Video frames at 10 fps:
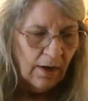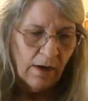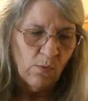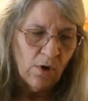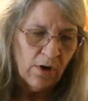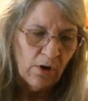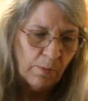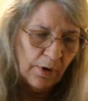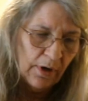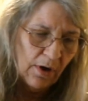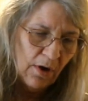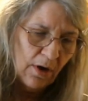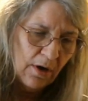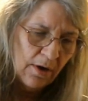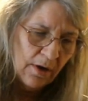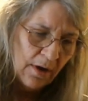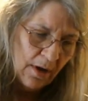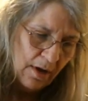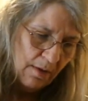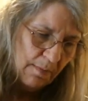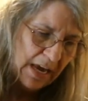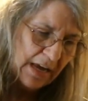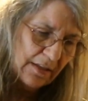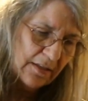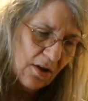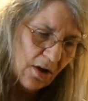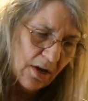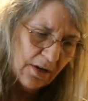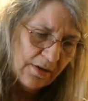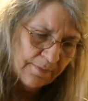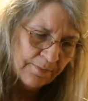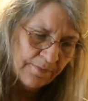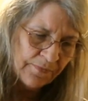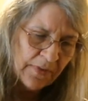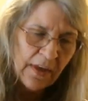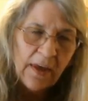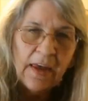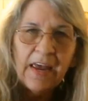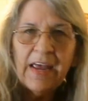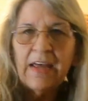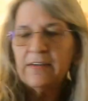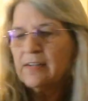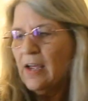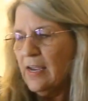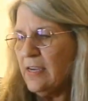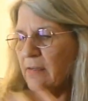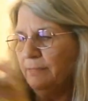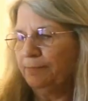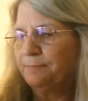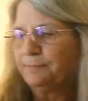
And we're going to put our bands on, hand tight,